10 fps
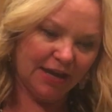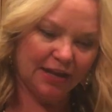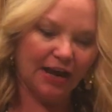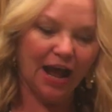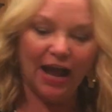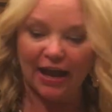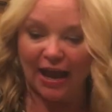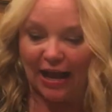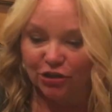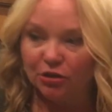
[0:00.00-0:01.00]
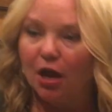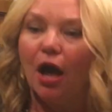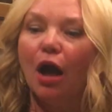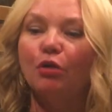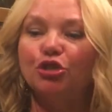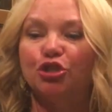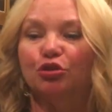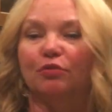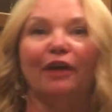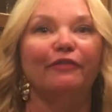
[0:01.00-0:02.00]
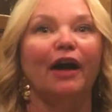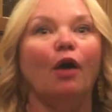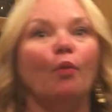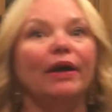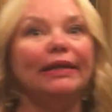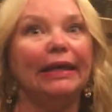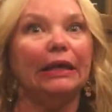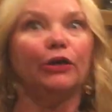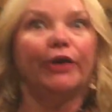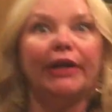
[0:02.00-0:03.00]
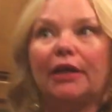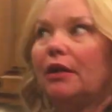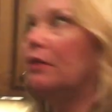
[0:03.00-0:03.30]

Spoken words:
And I actually, oh shoot, I forgot one key ingredient.